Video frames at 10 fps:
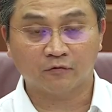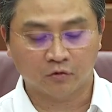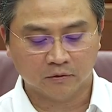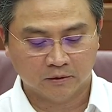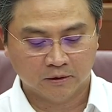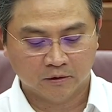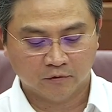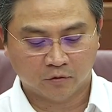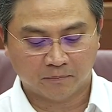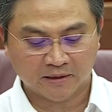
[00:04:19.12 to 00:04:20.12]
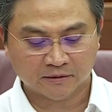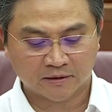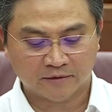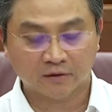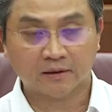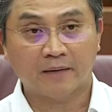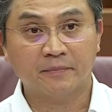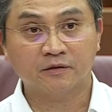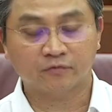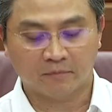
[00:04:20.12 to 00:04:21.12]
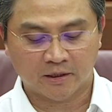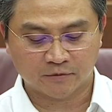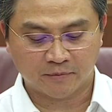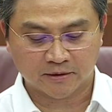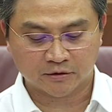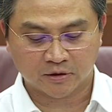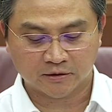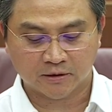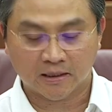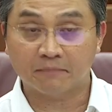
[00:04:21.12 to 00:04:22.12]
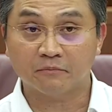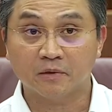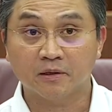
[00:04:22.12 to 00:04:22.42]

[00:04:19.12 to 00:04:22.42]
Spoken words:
phone for bus arrival timings from SBS Transit app,